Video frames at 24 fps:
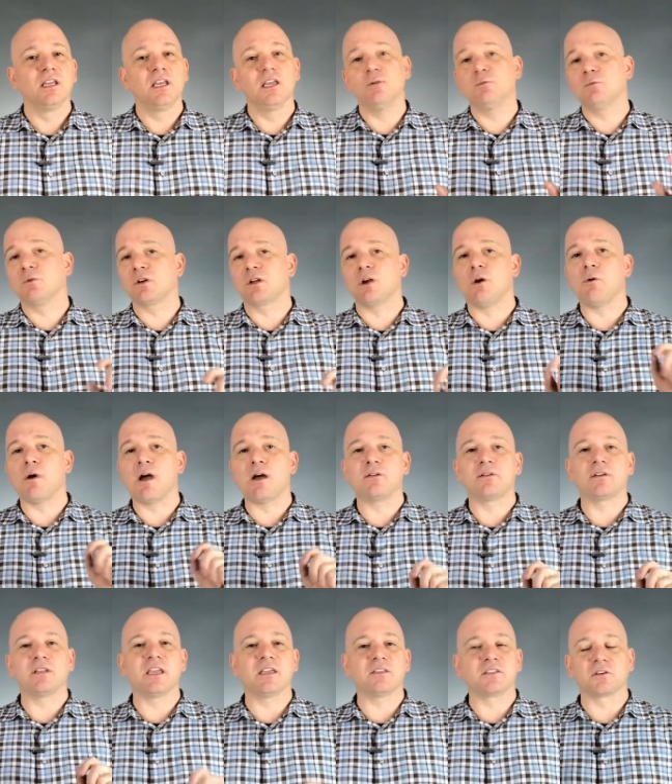It would go
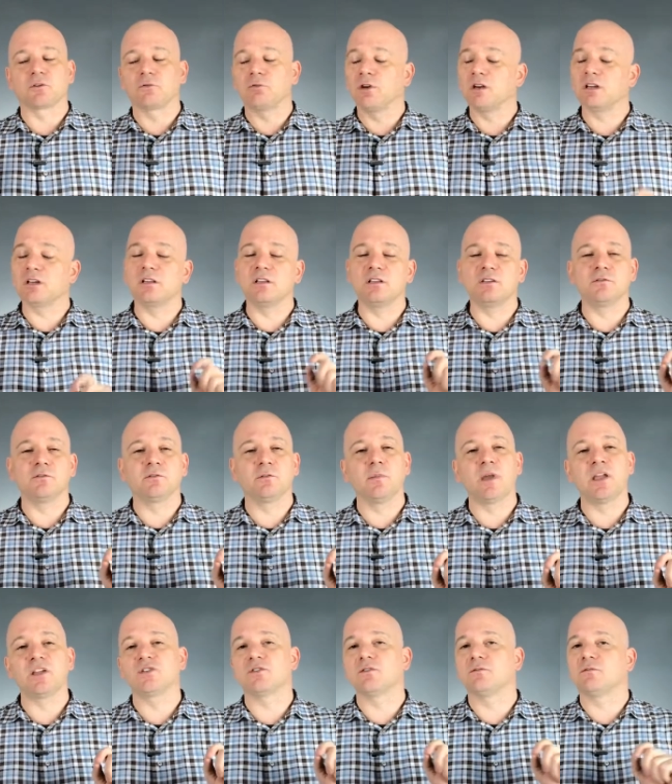out and get the critical
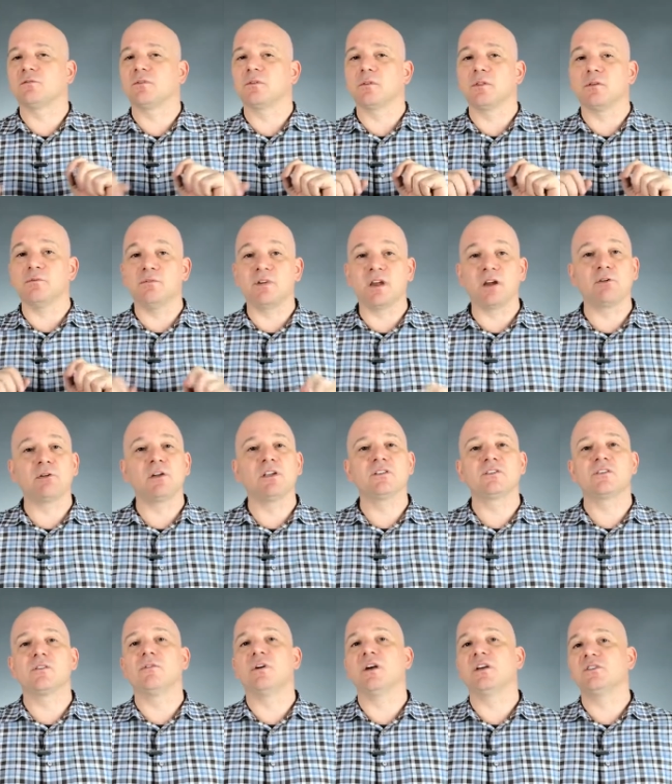information from the
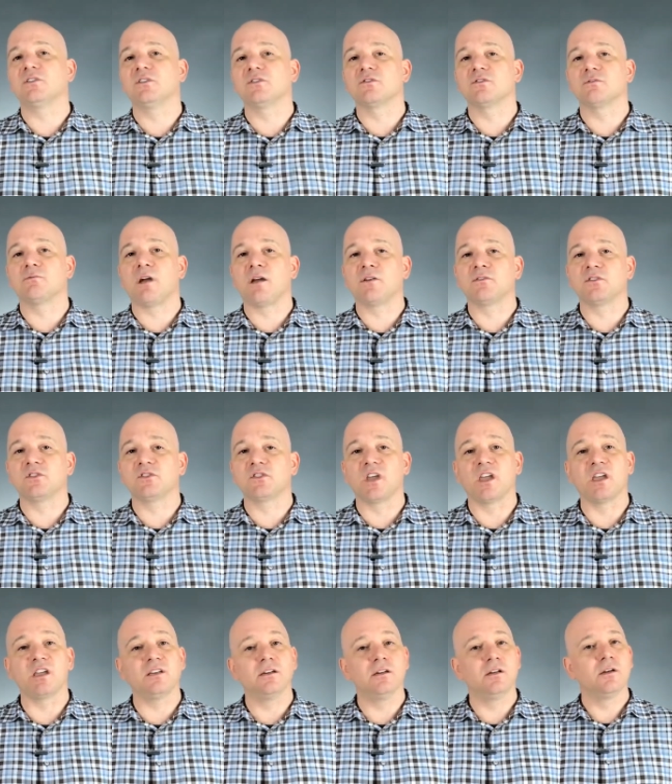various devices around the
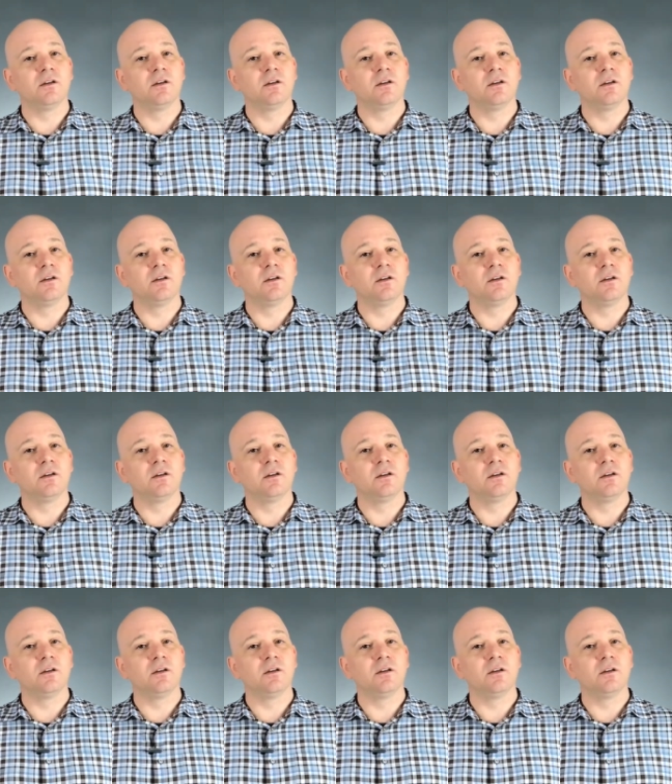site,